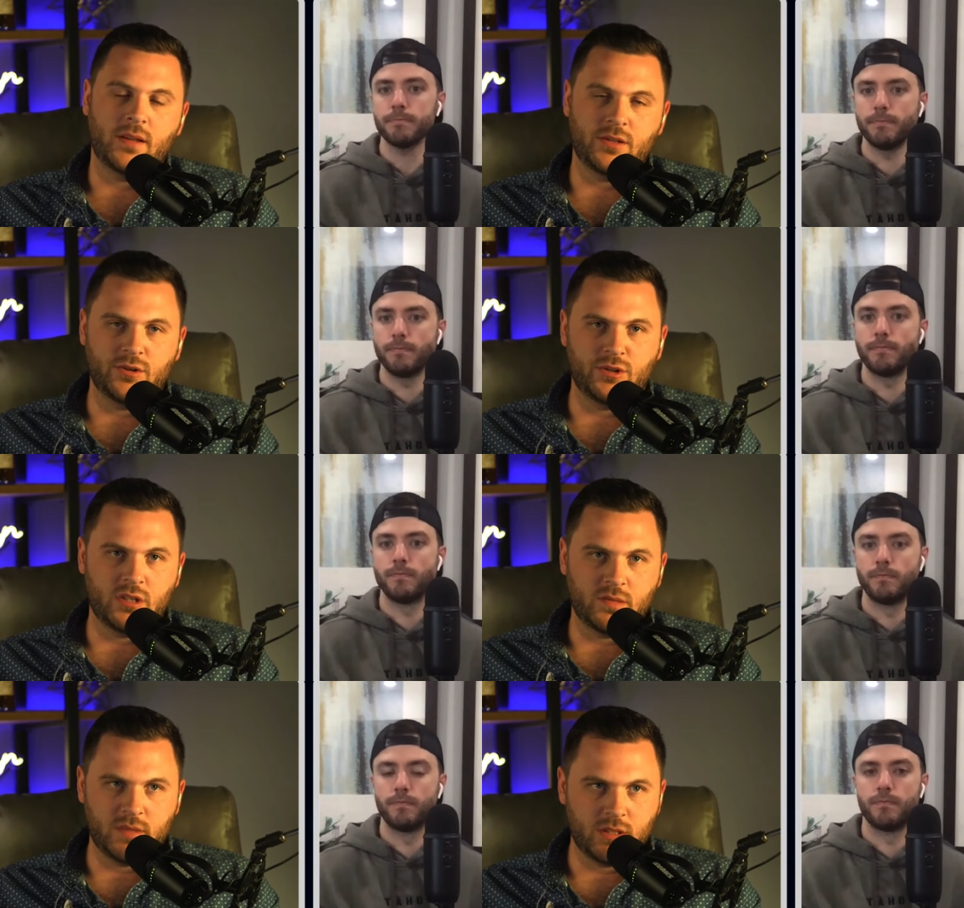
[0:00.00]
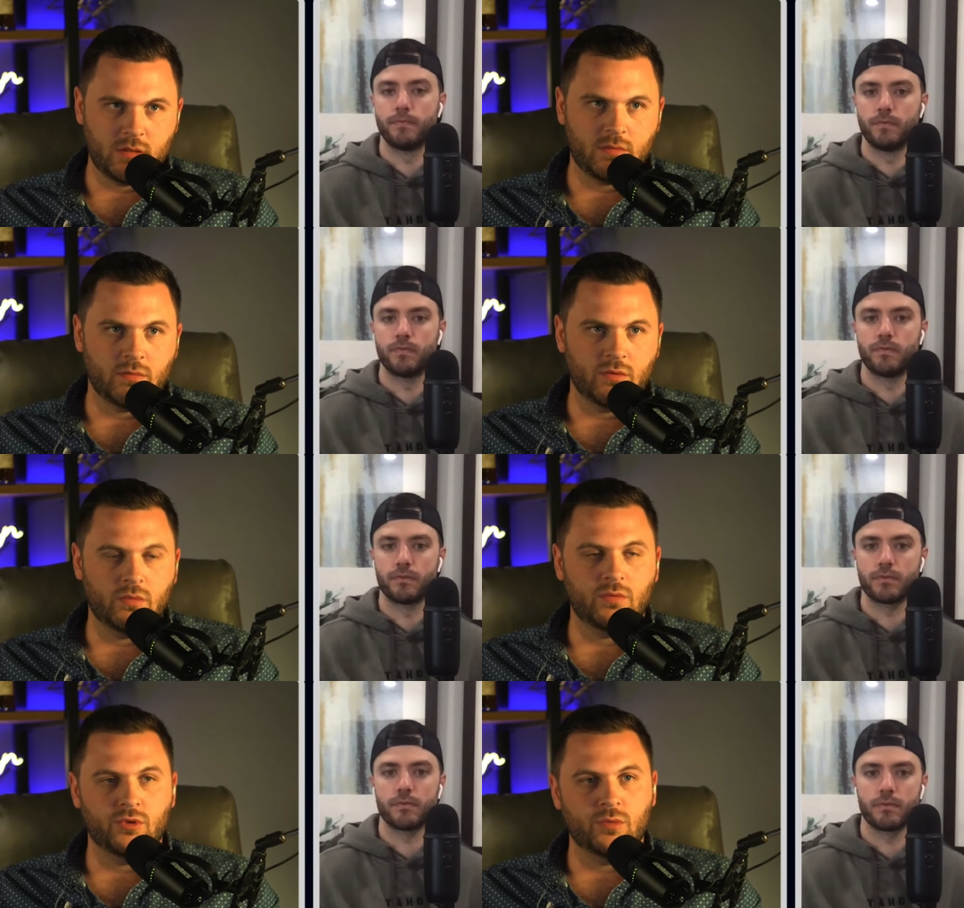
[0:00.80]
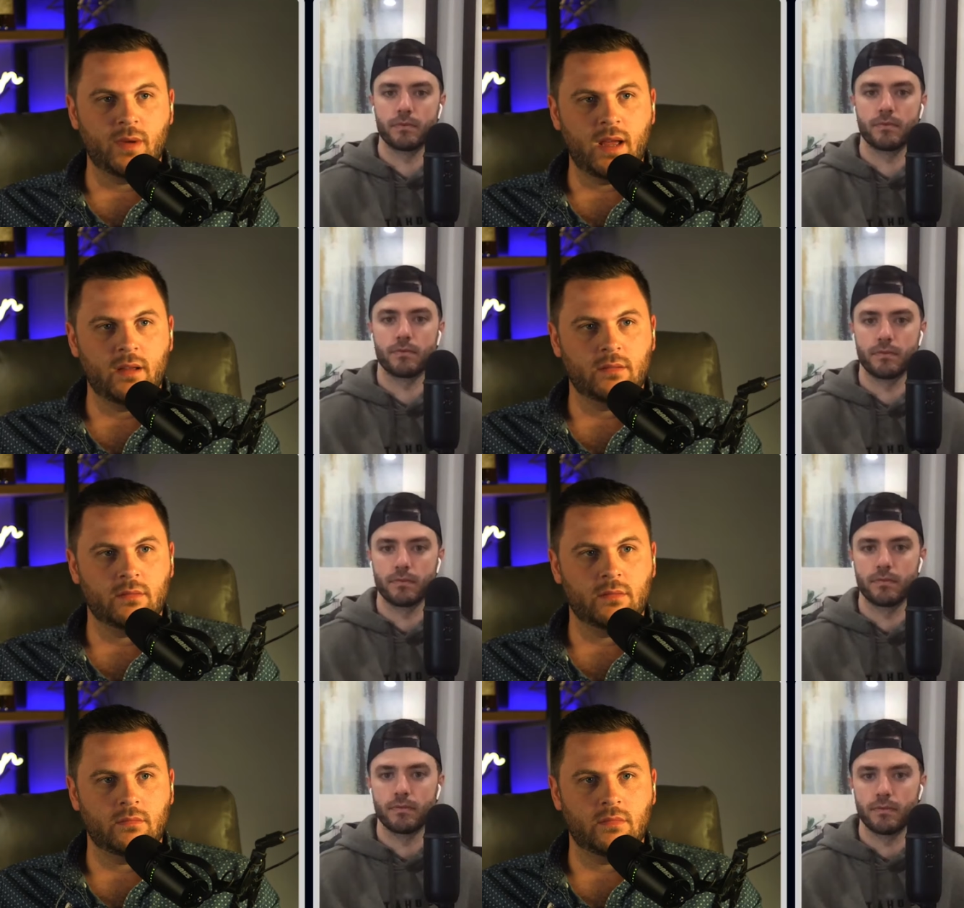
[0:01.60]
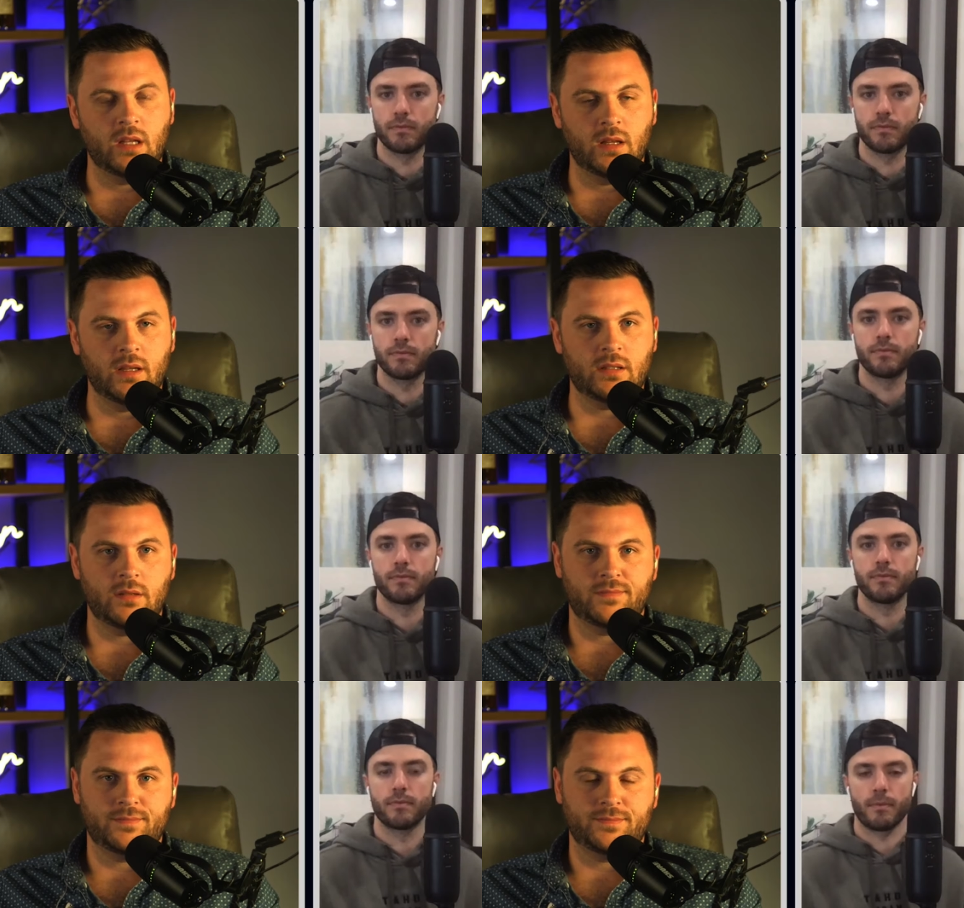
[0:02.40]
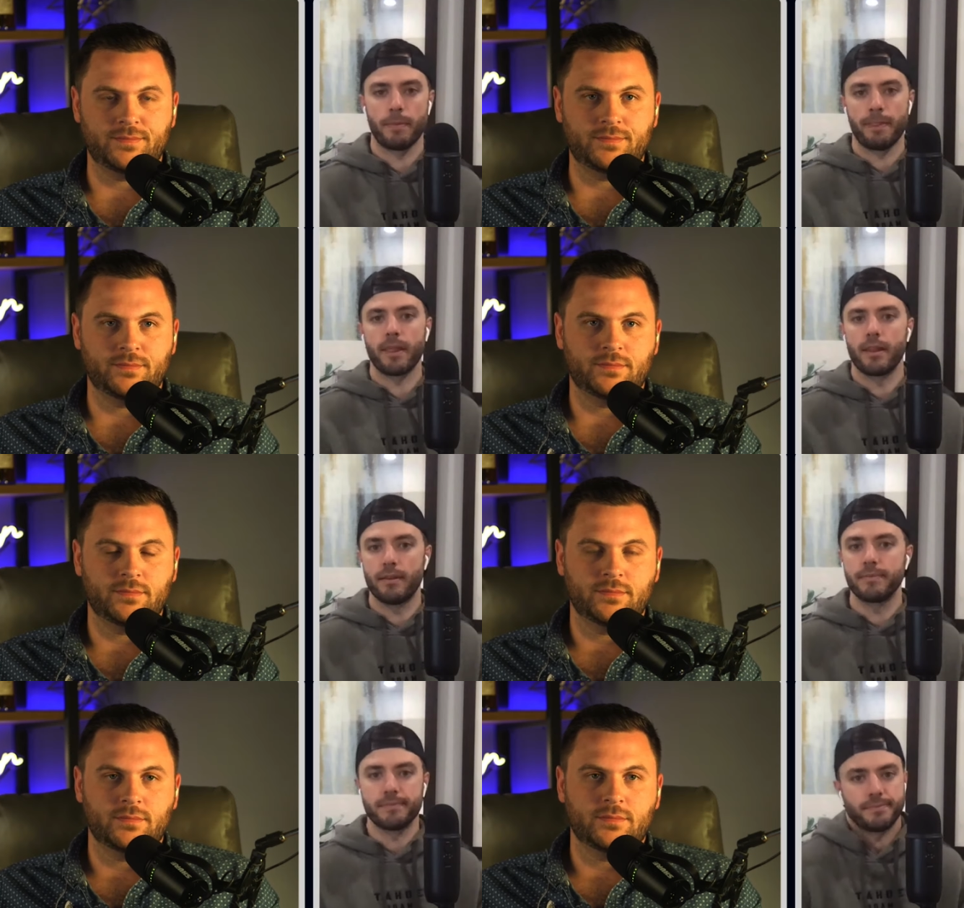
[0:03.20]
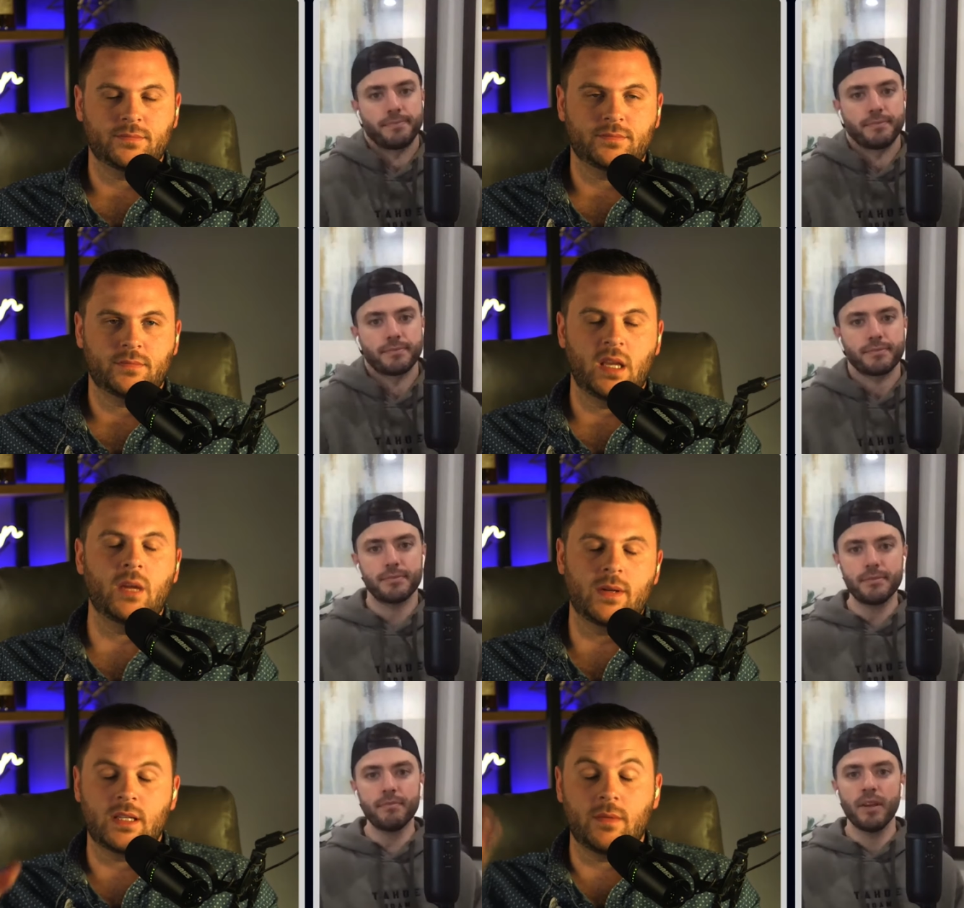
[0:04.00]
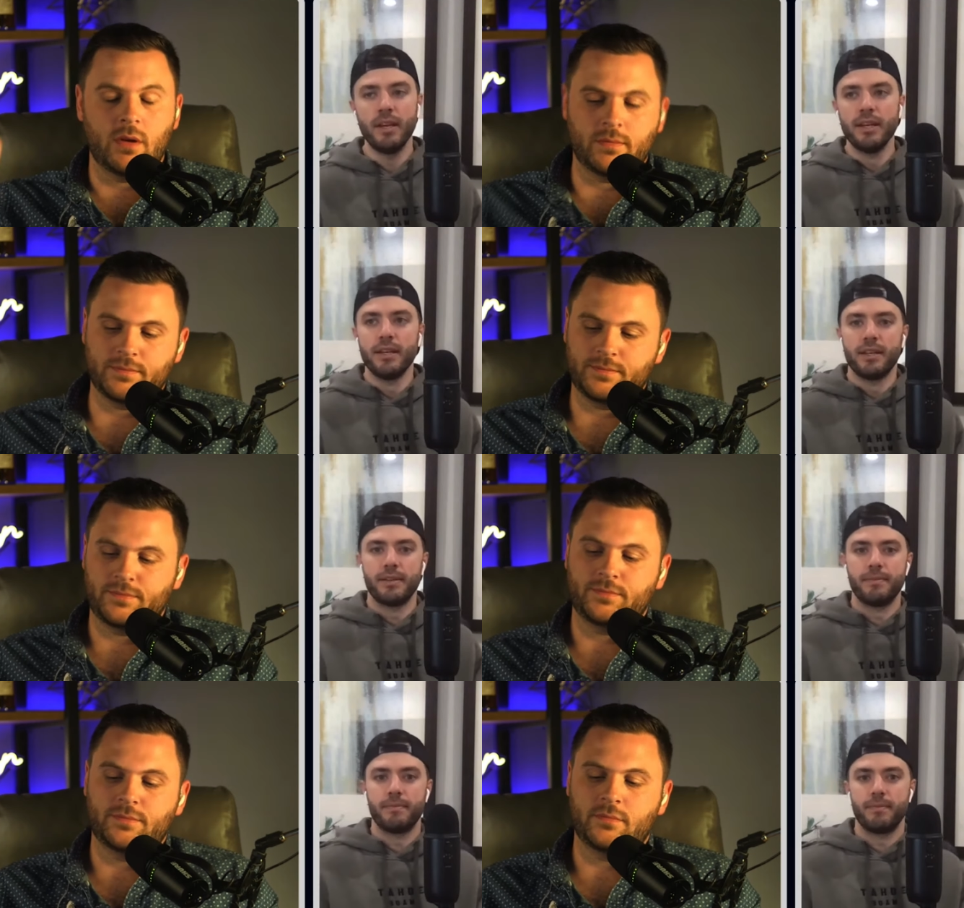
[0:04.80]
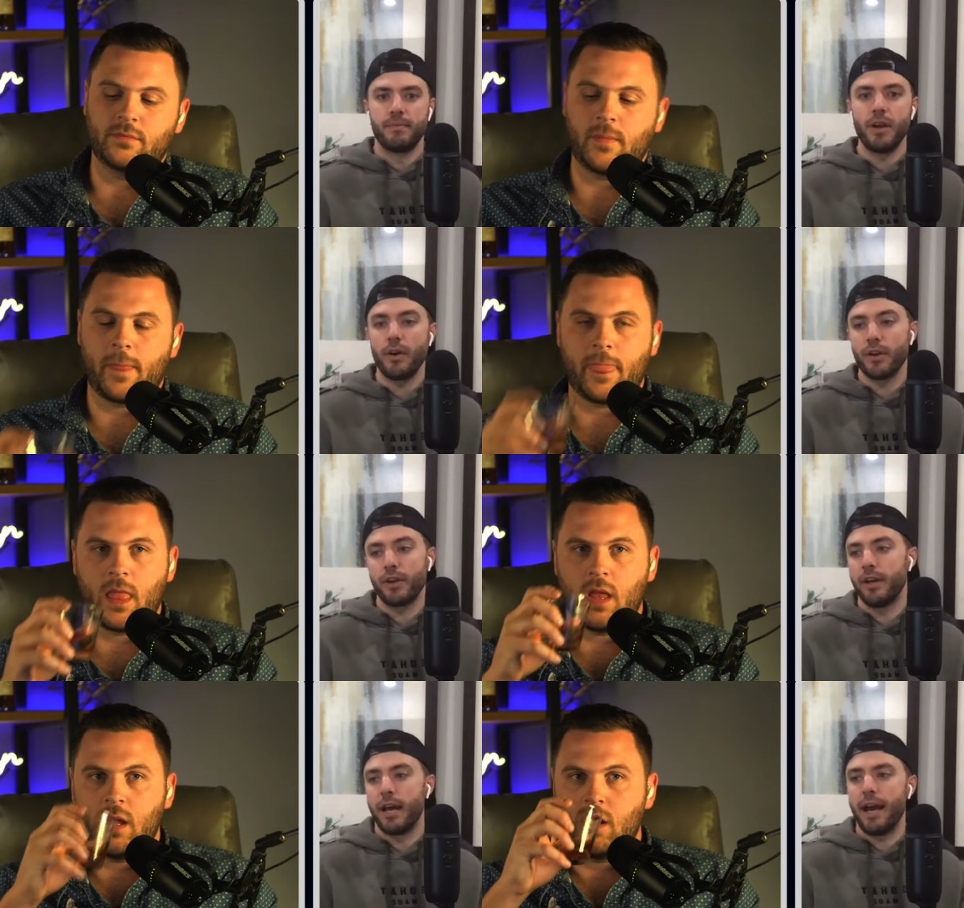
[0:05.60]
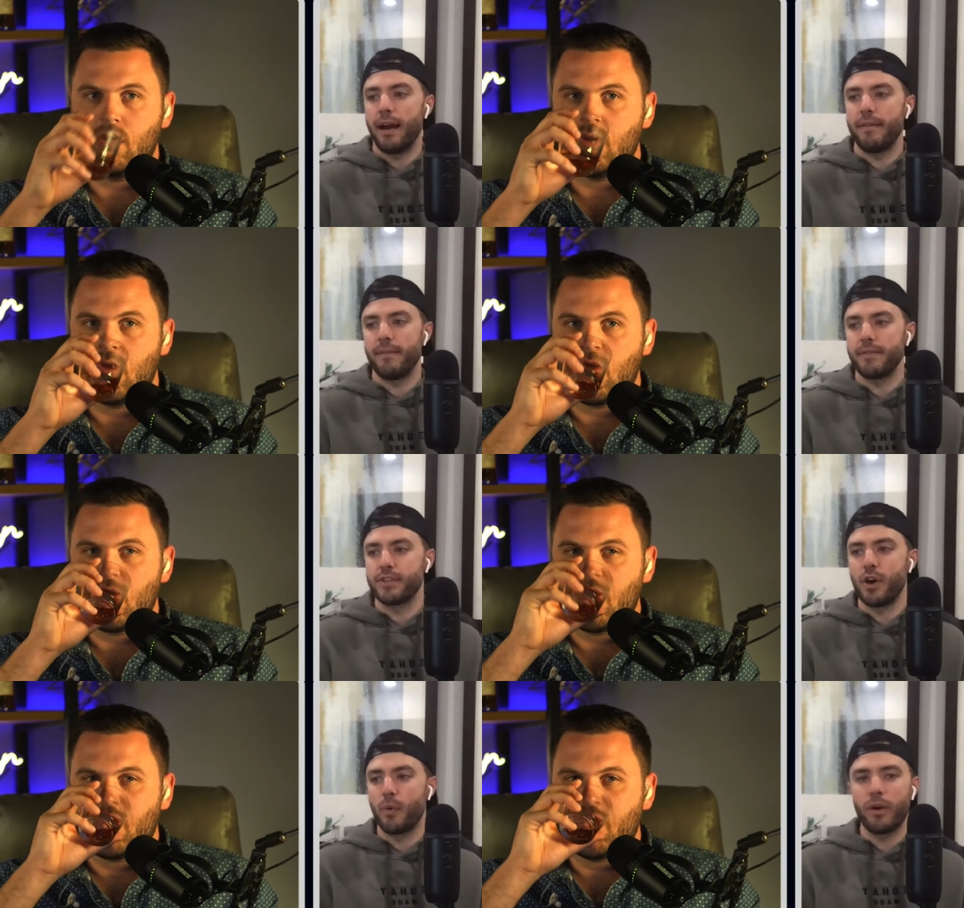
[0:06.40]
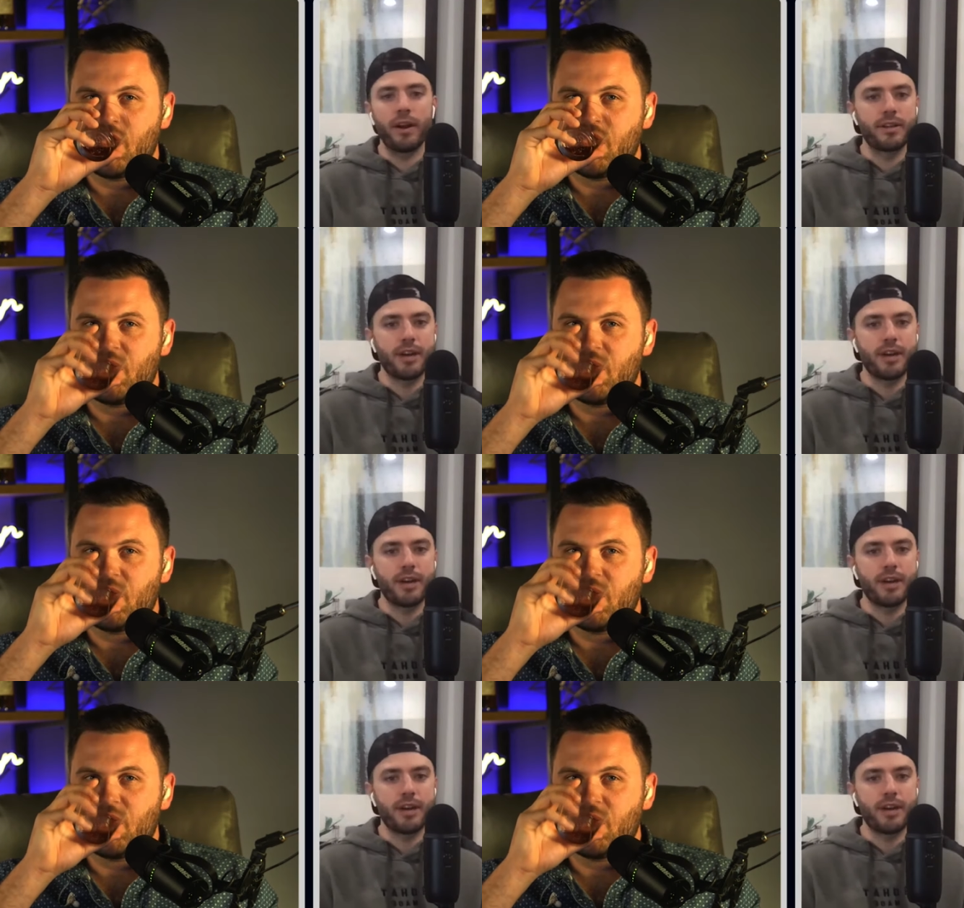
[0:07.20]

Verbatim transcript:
Speaker 1: socialism is just ruled by the elites anyways, keep going.
Speaker 2: No, you're good. I, so we're